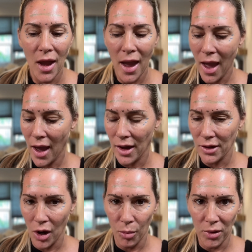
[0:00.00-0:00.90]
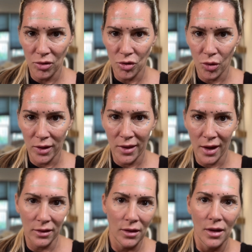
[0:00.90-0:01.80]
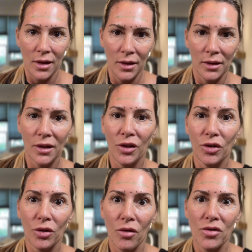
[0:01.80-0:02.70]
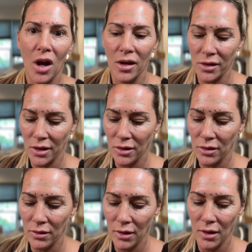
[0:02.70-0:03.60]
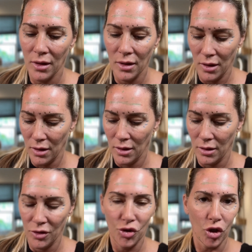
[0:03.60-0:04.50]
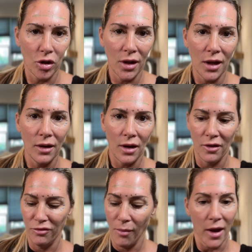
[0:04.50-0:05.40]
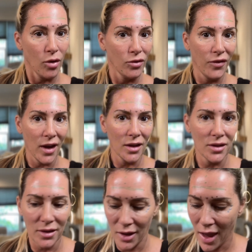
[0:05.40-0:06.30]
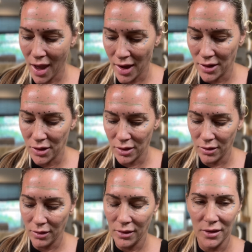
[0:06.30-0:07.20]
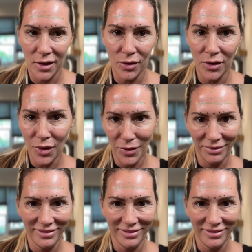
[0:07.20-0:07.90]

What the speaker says: And I hope you enjoyed that little neurotoxin journey of my own face, and see you soon.